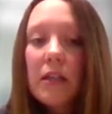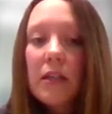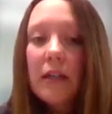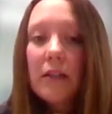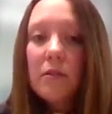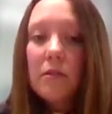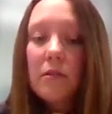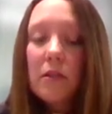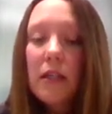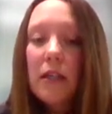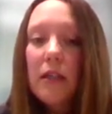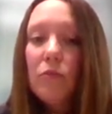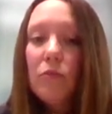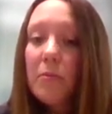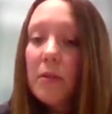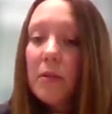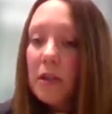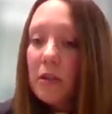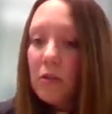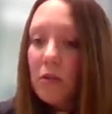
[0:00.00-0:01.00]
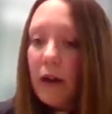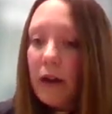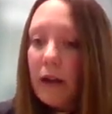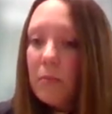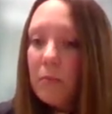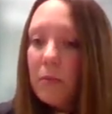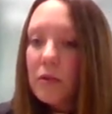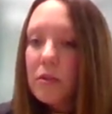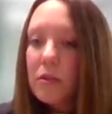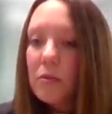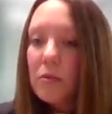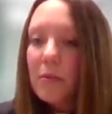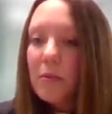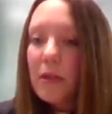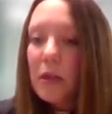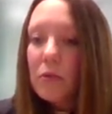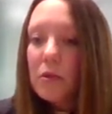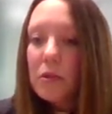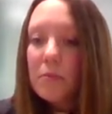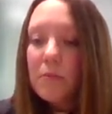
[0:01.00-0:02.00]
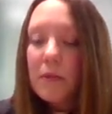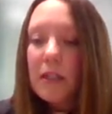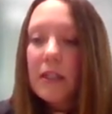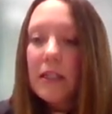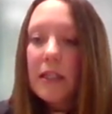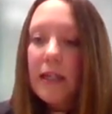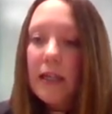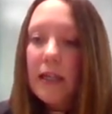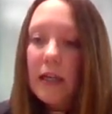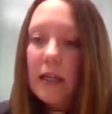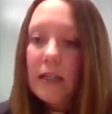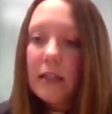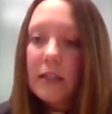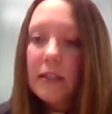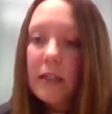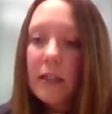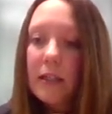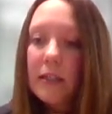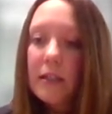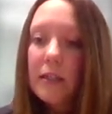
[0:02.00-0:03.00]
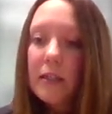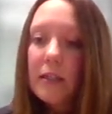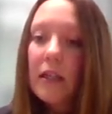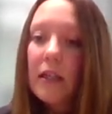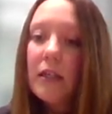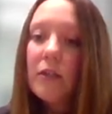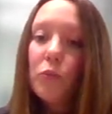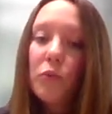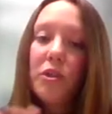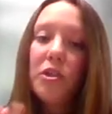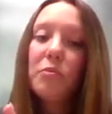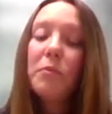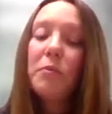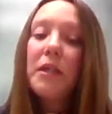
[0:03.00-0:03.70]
tags on here will be in grey because they'll be automatically annotated, which